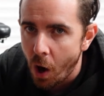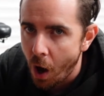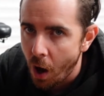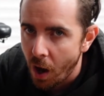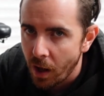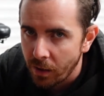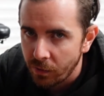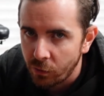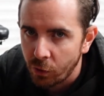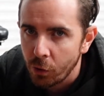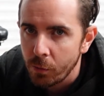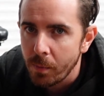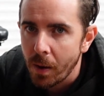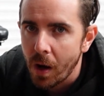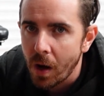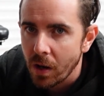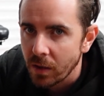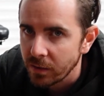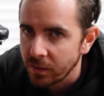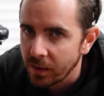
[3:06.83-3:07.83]
at 2
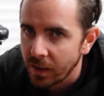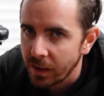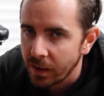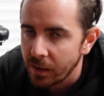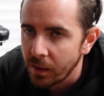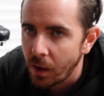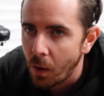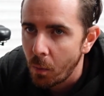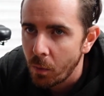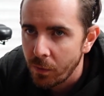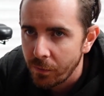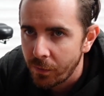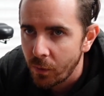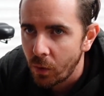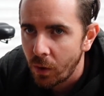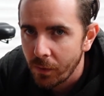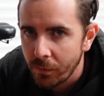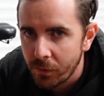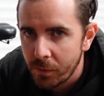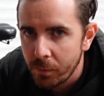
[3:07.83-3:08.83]
bars, and I wouldn't feel
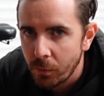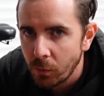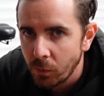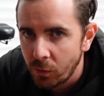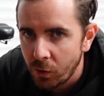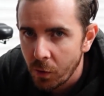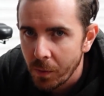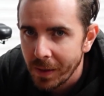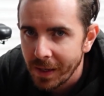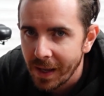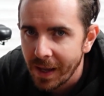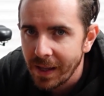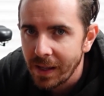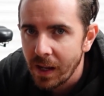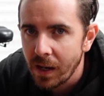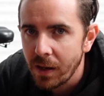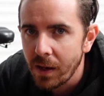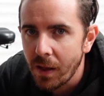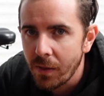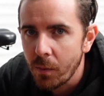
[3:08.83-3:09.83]
comfortable doing it
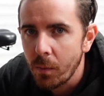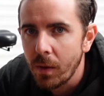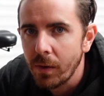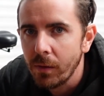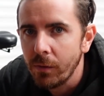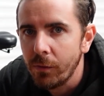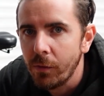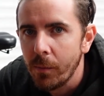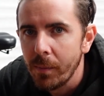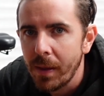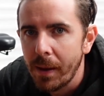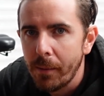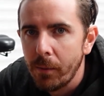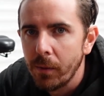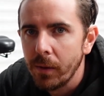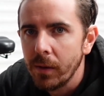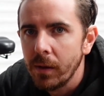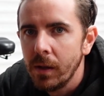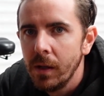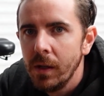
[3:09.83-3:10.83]
another one from that
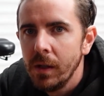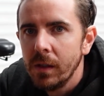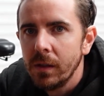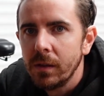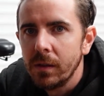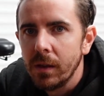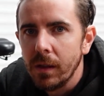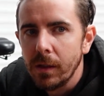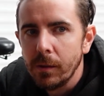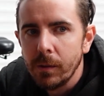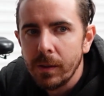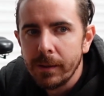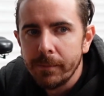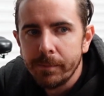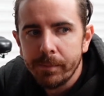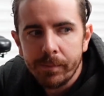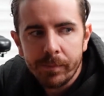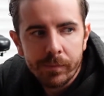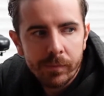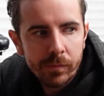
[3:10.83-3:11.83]
one.
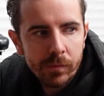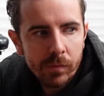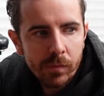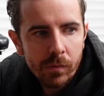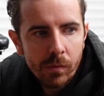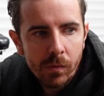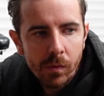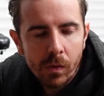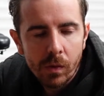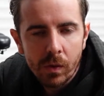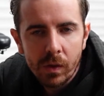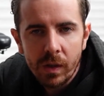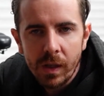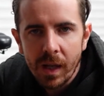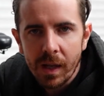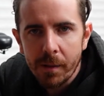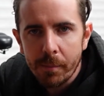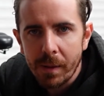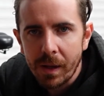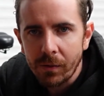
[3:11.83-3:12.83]
So
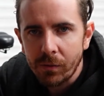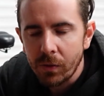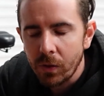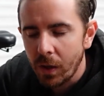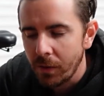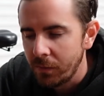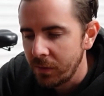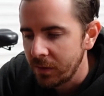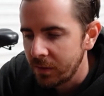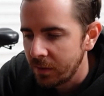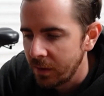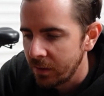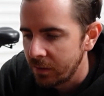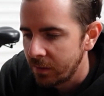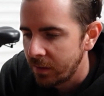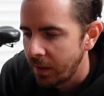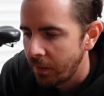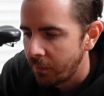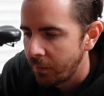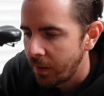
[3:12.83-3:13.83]
yeah, the battery life is
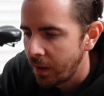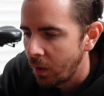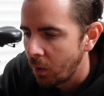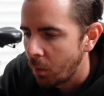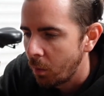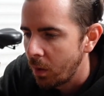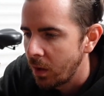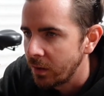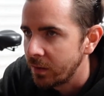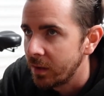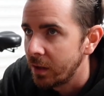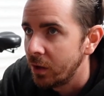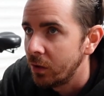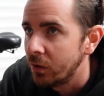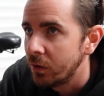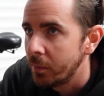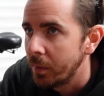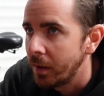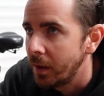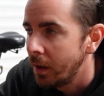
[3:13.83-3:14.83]
definitely a lot worse than it
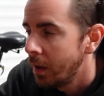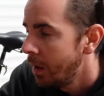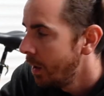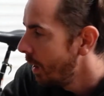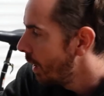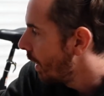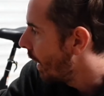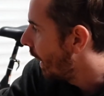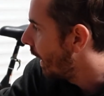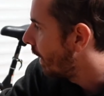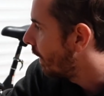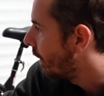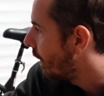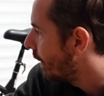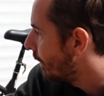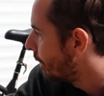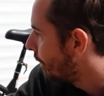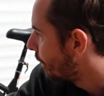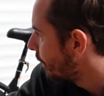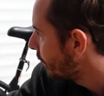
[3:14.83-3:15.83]
used to be, and
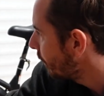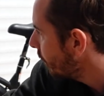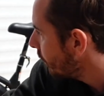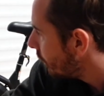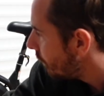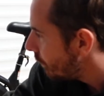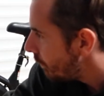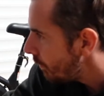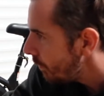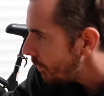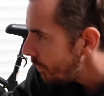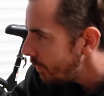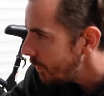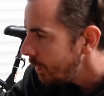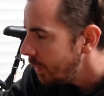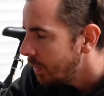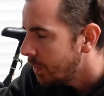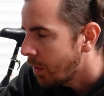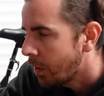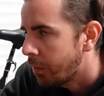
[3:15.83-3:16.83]

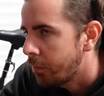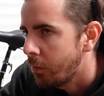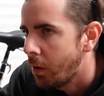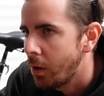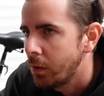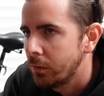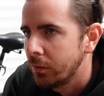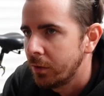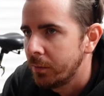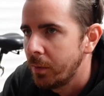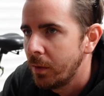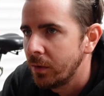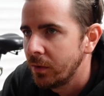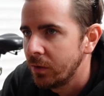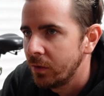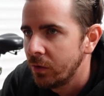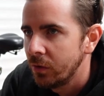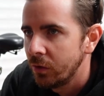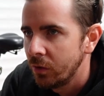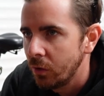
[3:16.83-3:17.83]
the throttle
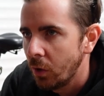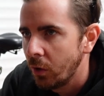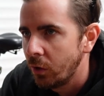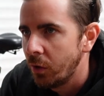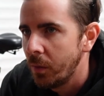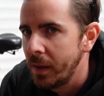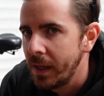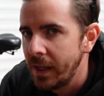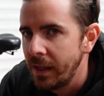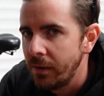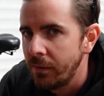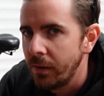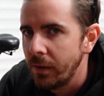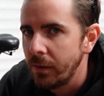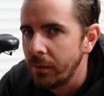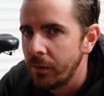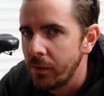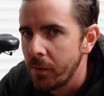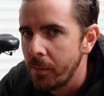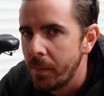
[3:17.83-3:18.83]
response just not doing anything
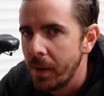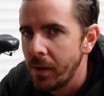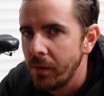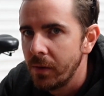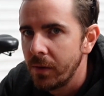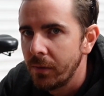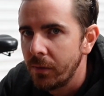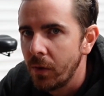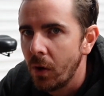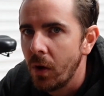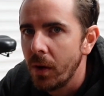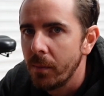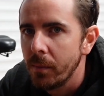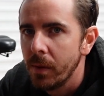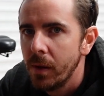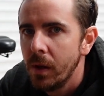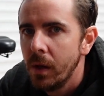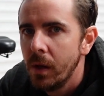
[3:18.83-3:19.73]
for a period of time